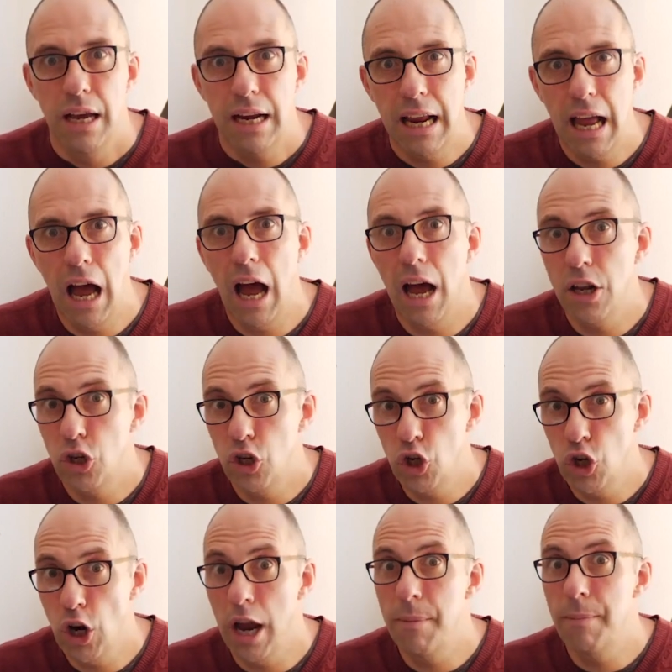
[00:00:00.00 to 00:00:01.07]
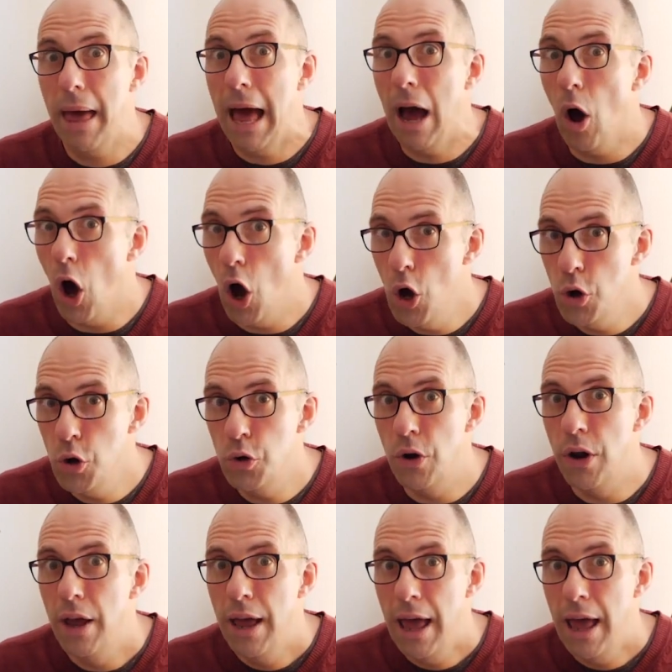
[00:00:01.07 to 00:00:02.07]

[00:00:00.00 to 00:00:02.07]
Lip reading: can't shape our own